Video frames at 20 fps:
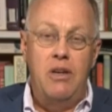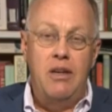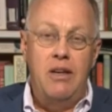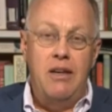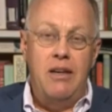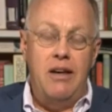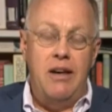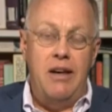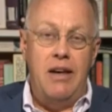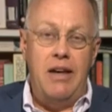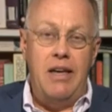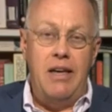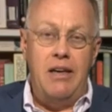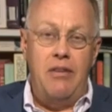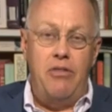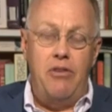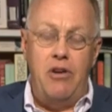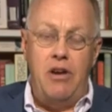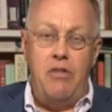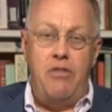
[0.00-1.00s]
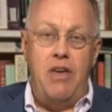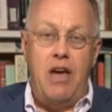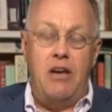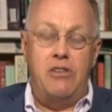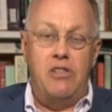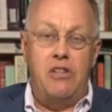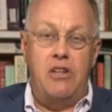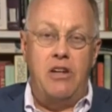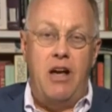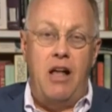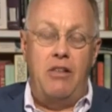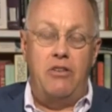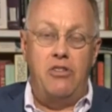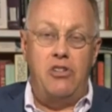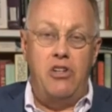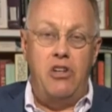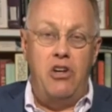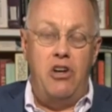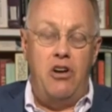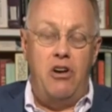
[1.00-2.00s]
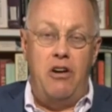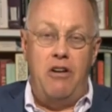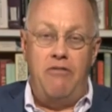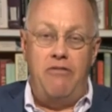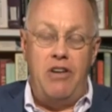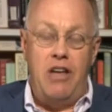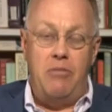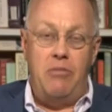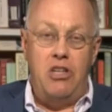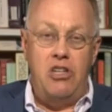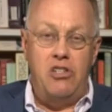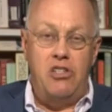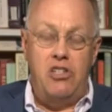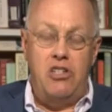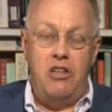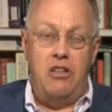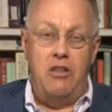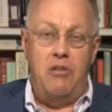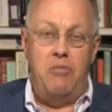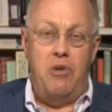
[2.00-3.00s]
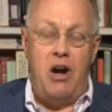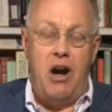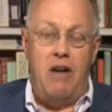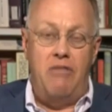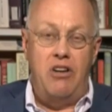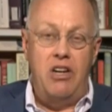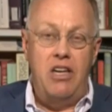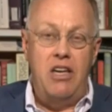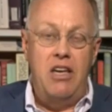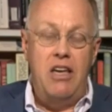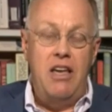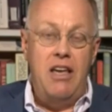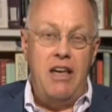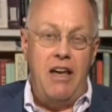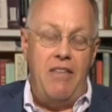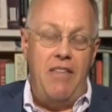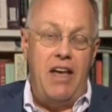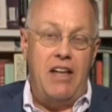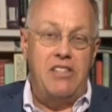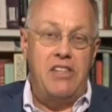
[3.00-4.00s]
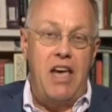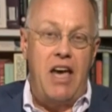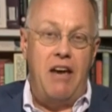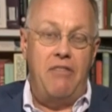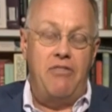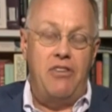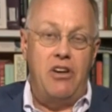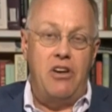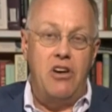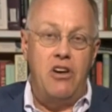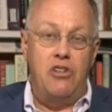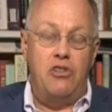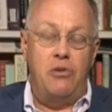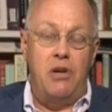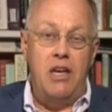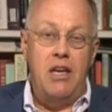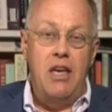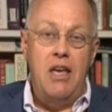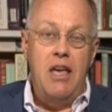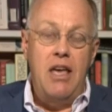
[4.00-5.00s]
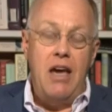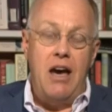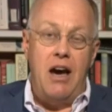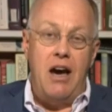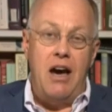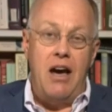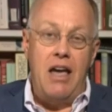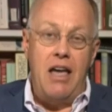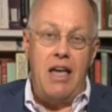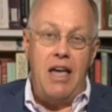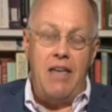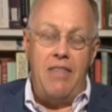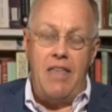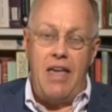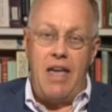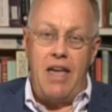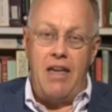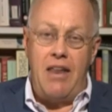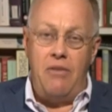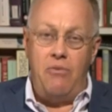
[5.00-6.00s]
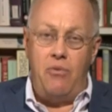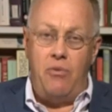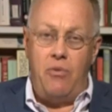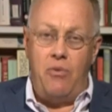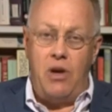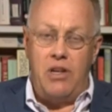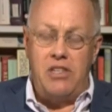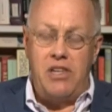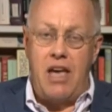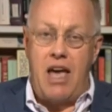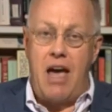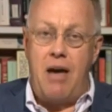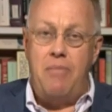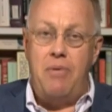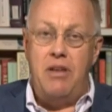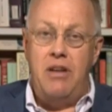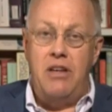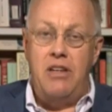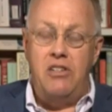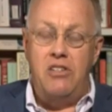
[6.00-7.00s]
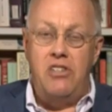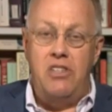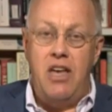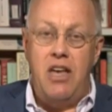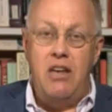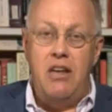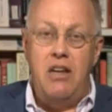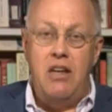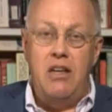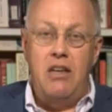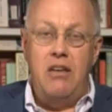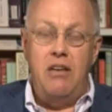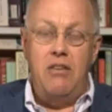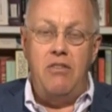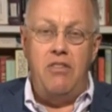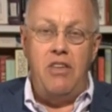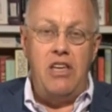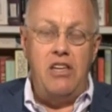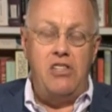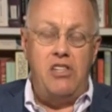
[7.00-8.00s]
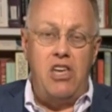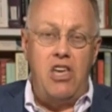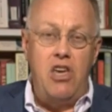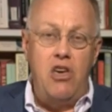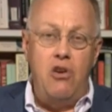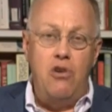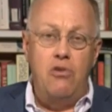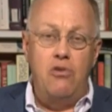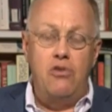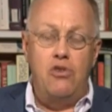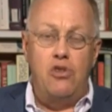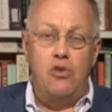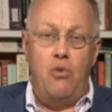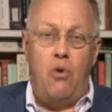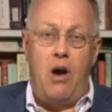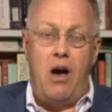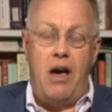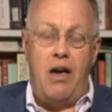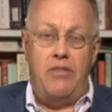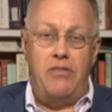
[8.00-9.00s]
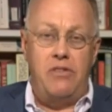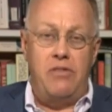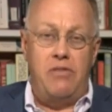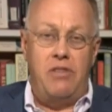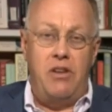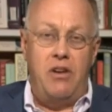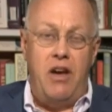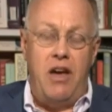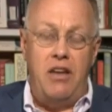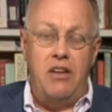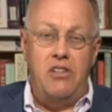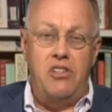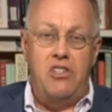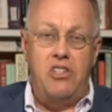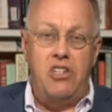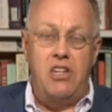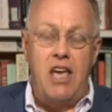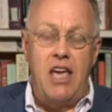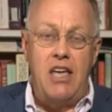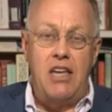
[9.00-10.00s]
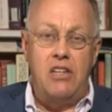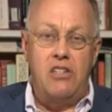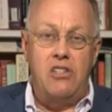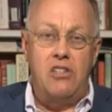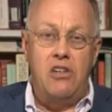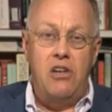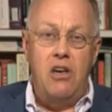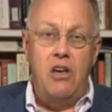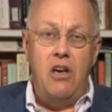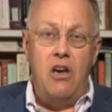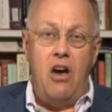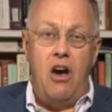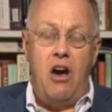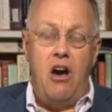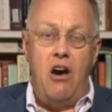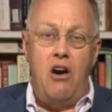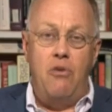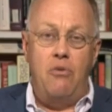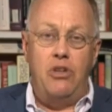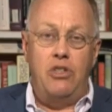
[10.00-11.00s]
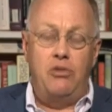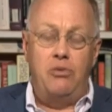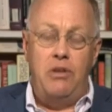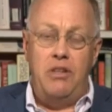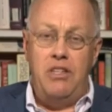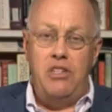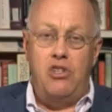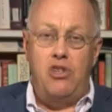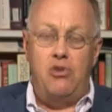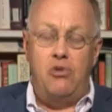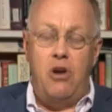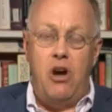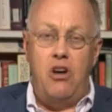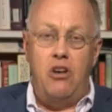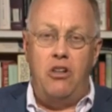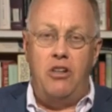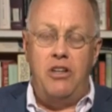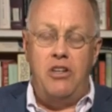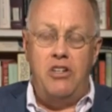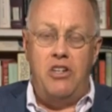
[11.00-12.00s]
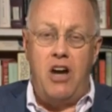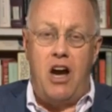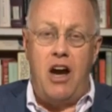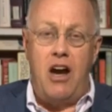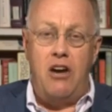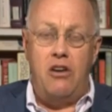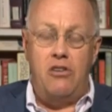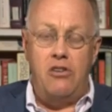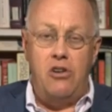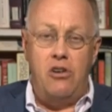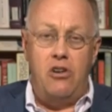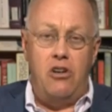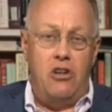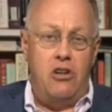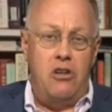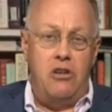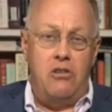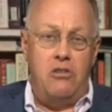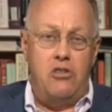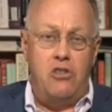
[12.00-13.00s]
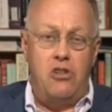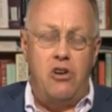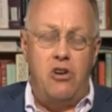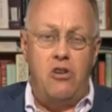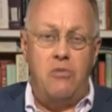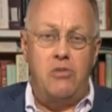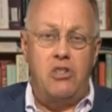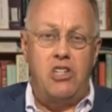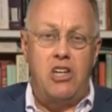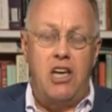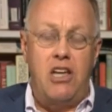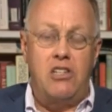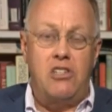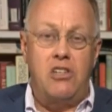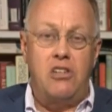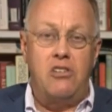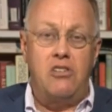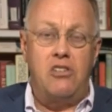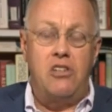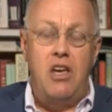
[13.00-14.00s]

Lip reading: $30,000 a year and a family is still in poverty, and that's half the country. And what's happened is that these huge swaths of the United States, which really struggle in dire circumstances,